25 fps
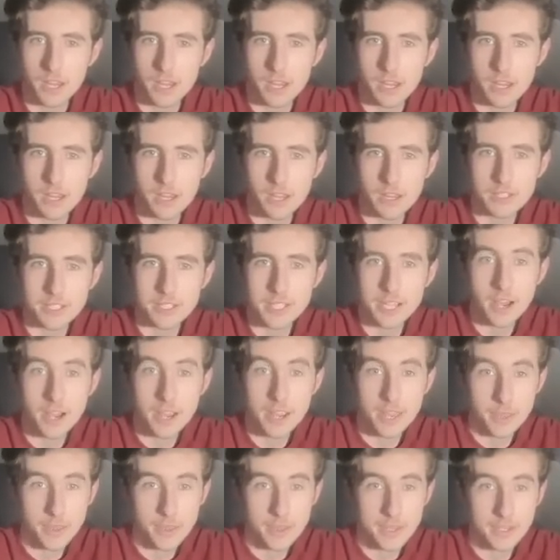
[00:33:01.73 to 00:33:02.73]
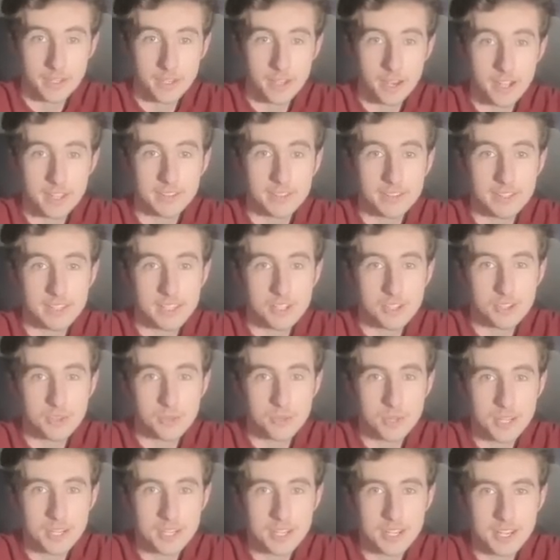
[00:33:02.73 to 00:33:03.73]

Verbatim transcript: entire thing. I see you, hee